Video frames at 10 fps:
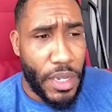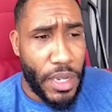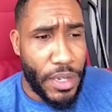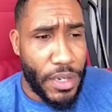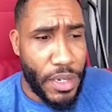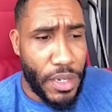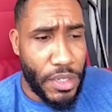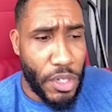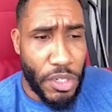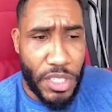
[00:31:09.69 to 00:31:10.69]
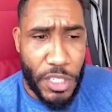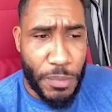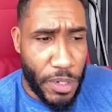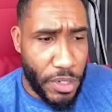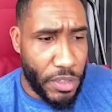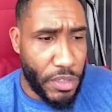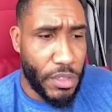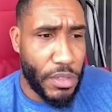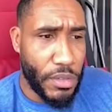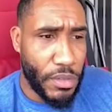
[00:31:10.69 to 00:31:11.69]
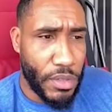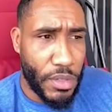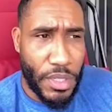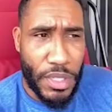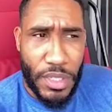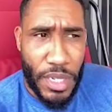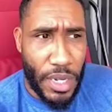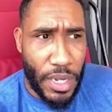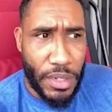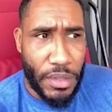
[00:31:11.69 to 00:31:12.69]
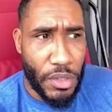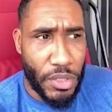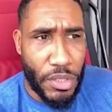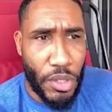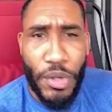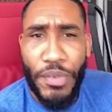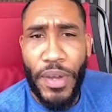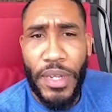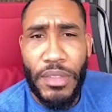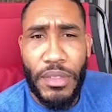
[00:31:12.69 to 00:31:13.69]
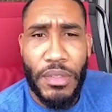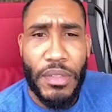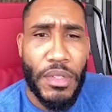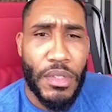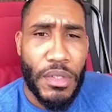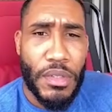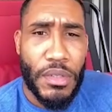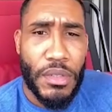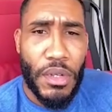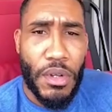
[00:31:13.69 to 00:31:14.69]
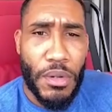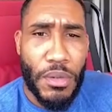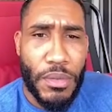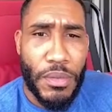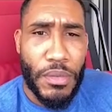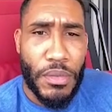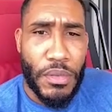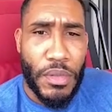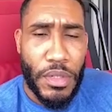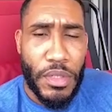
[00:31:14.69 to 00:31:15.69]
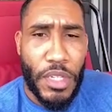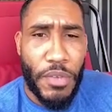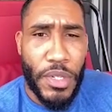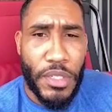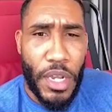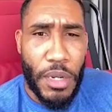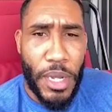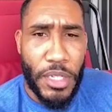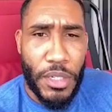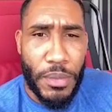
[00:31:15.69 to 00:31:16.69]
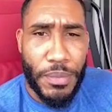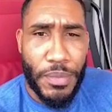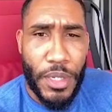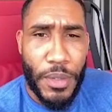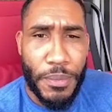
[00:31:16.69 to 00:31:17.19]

And, his experience. I think he's got like close to 30 fights. So it's definitely a solid matchup. Yeah.